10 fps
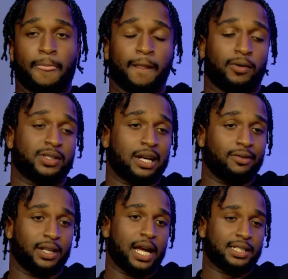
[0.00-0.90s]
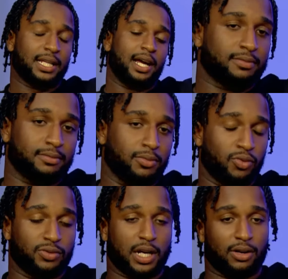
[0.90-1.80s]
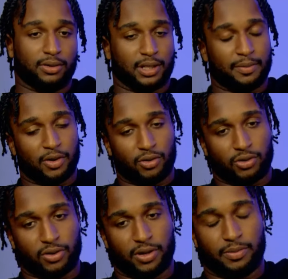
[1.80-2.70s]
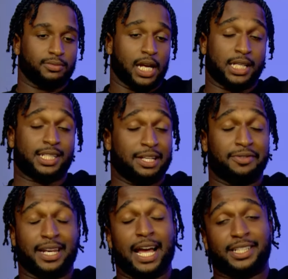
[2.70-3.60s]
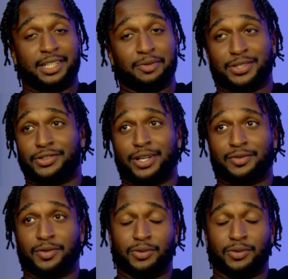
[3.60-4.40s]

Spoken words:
once I realized that, moved out, got my own crib, and just even that shit was stressful.